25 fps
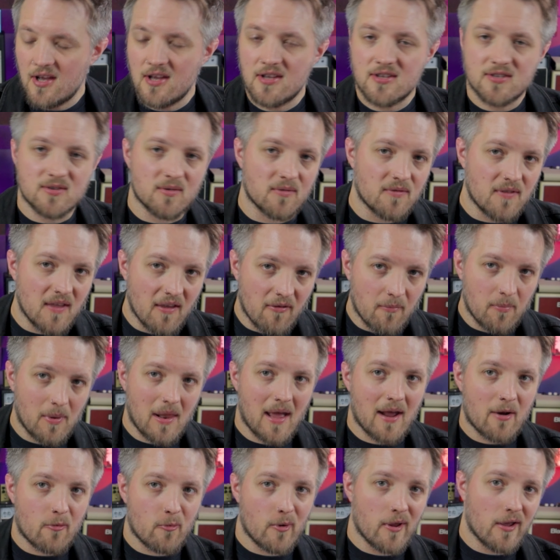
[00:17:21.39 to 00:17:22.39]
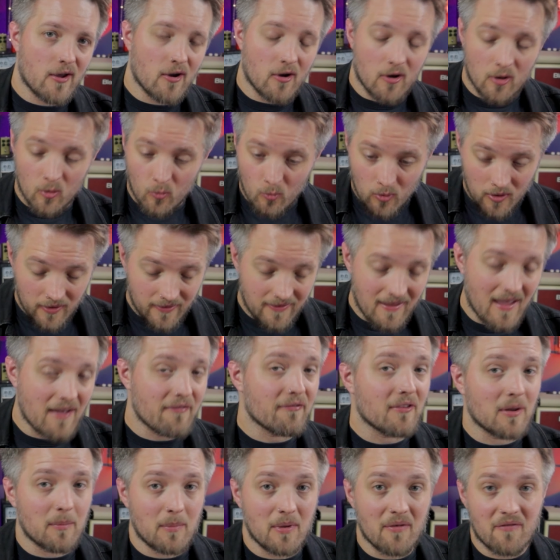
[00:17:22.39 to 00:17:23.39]
So this Black Rekoil will
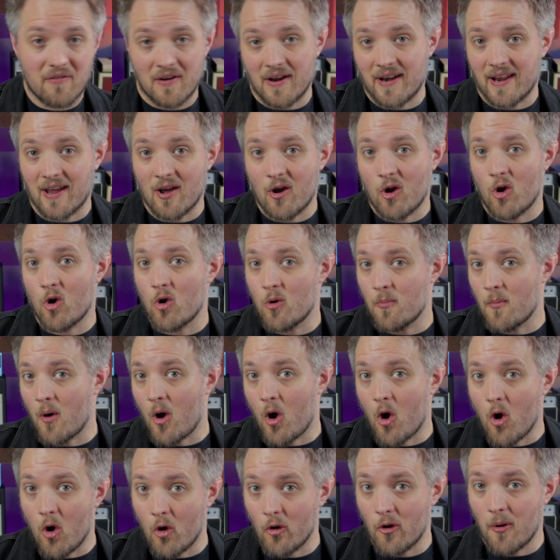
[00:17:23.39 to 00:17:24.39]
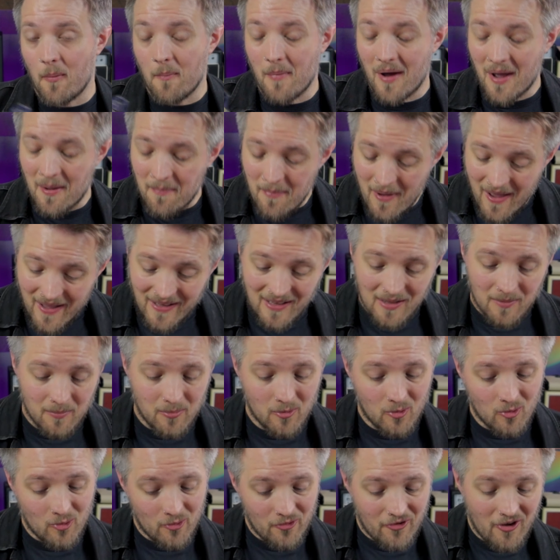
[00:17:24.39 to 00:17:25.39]
definitely be finding a home on my pedal
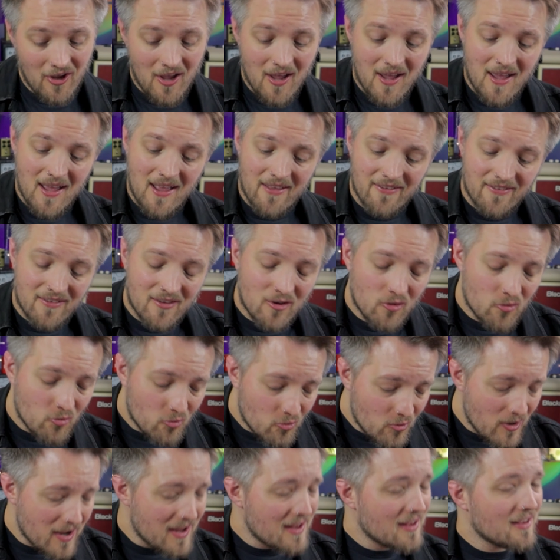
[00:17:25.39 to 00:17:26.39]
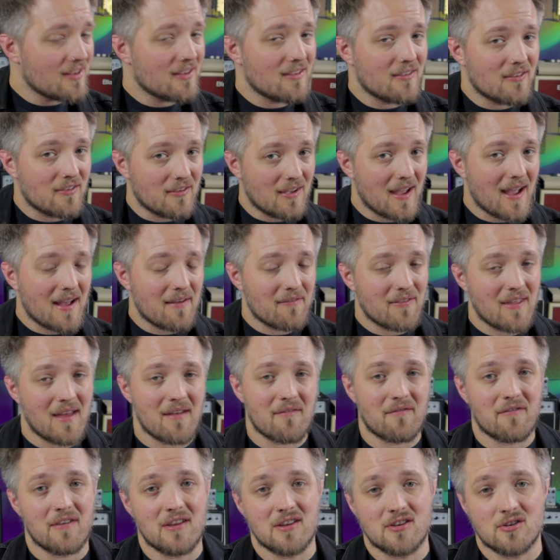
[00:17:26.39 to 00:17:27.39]
board. It's great to have
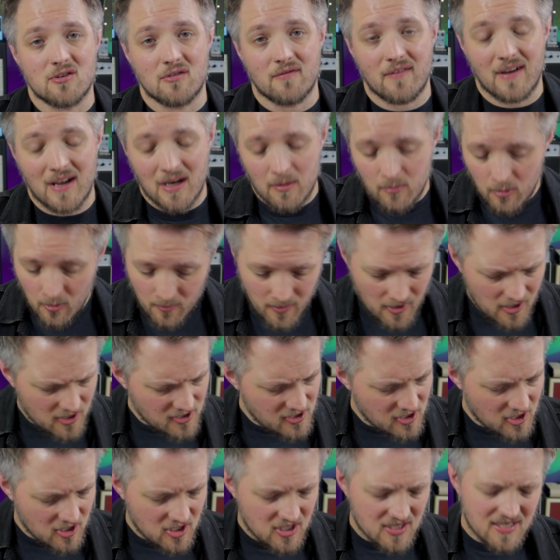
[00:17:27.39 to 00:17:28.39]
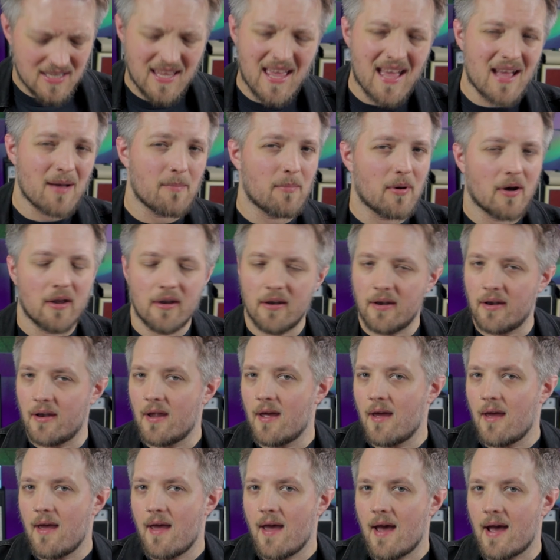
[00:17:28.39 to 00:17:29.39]
that feature available because you can just kick a button
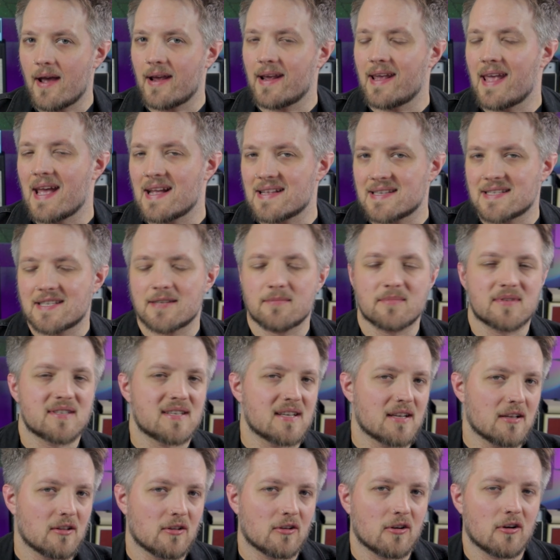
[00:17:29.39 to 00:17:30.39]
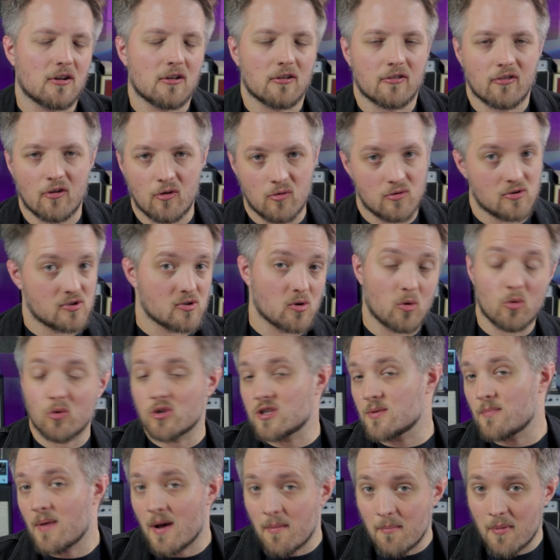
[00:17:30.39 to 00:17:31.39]
and get some single coil tones or
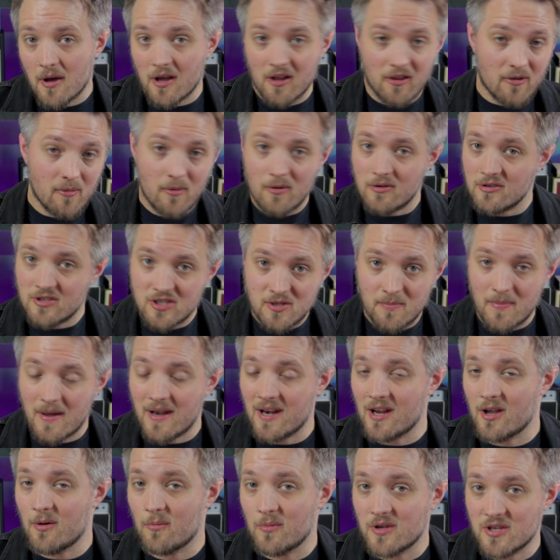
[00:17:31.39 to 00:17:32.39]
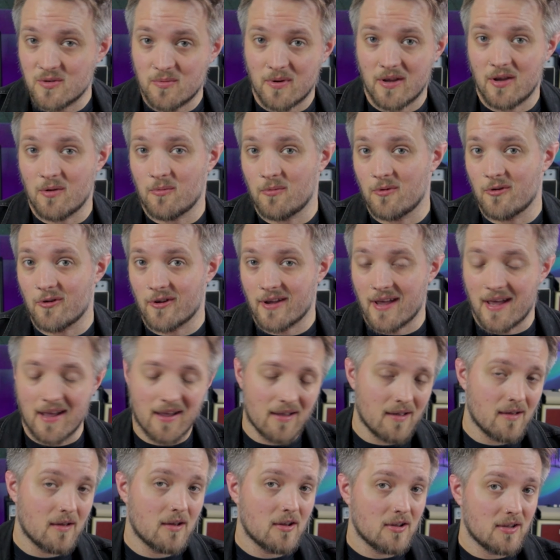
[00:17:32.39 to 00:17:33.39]
some humbucker tones depending on which way you're
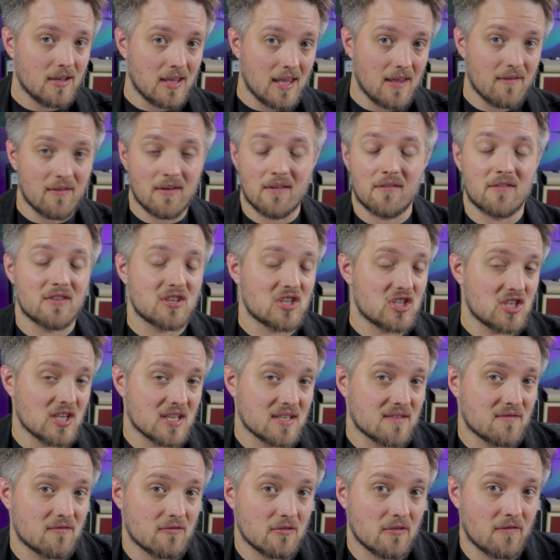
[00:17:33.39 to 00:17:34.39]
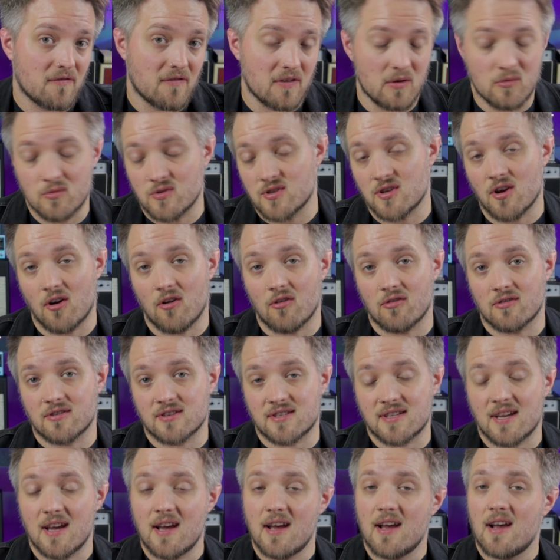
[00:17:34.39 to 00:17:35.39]
working, even if it's just for a few
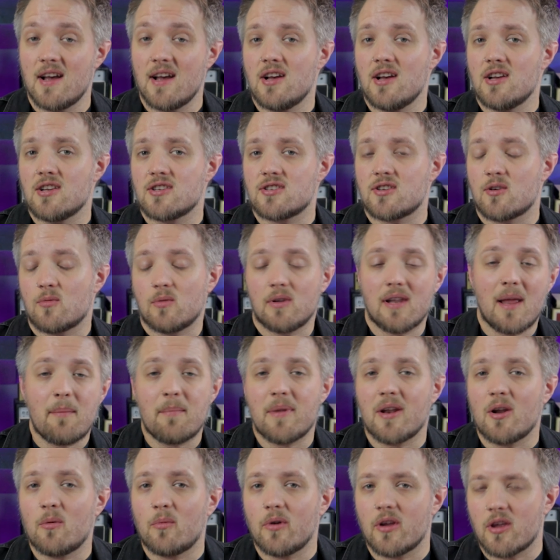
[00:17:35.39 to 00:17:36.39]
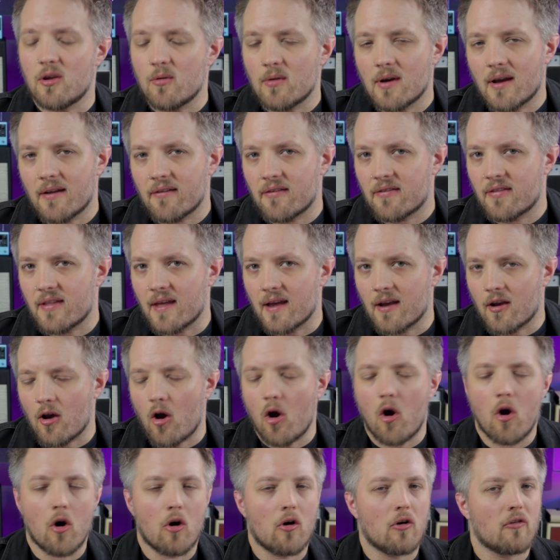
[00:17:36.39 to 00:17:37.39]
songs. So let me know what you guys think
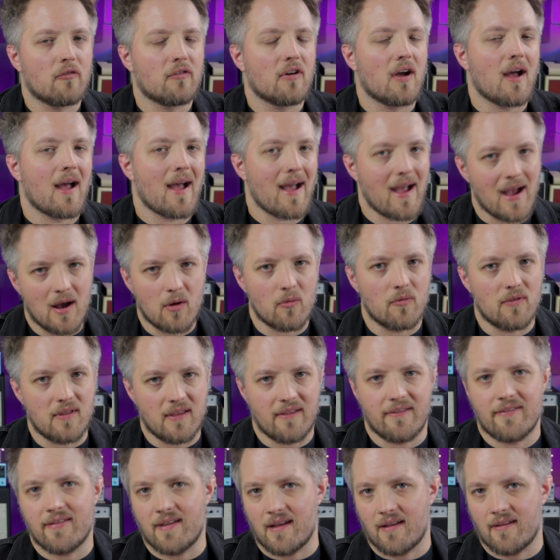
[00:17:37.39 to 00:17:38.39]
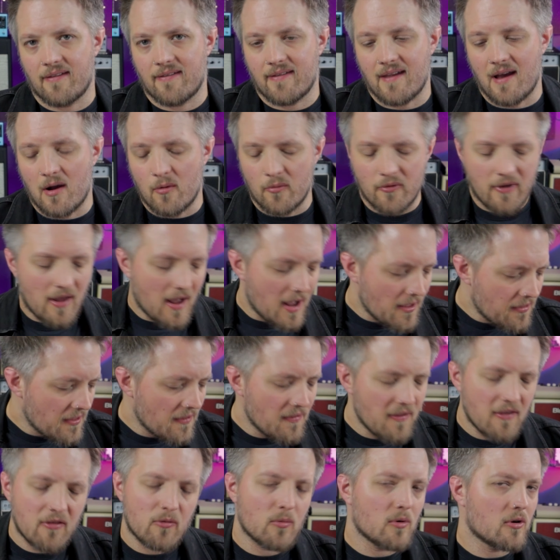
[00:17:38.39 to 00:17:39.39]
of how these things sound. I
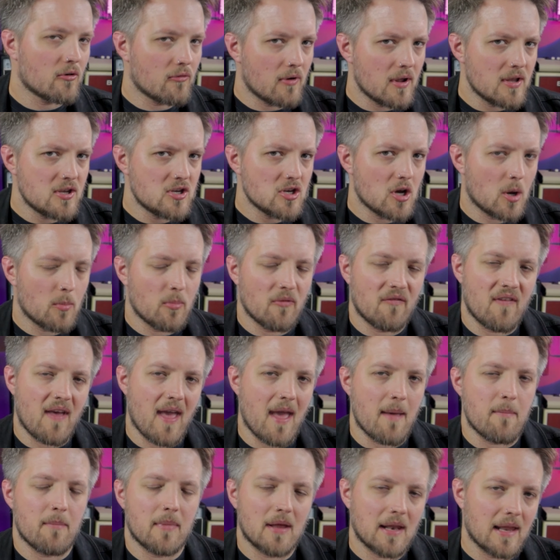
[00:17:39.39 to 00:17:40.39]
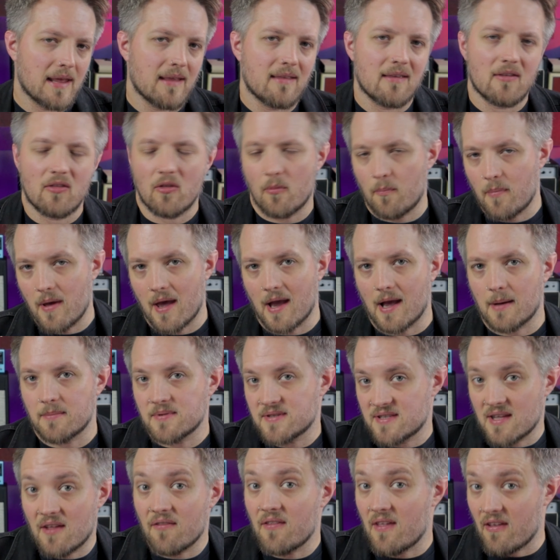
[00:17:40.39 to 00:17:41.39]
think they do a great job of emulating the
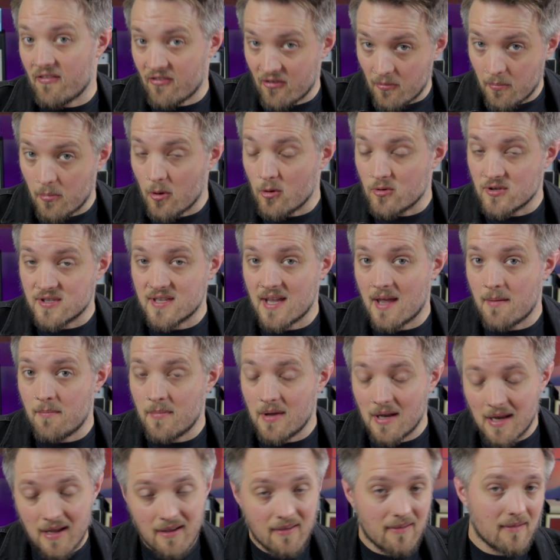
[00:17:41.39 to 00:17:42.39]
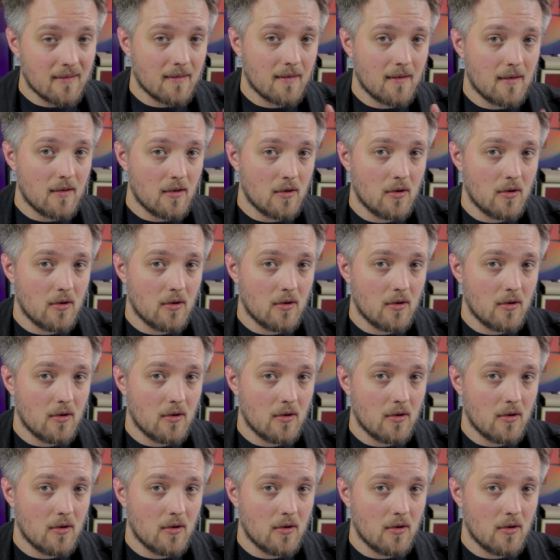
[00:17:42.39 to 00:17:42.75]
pickups that they're supposed to emulate.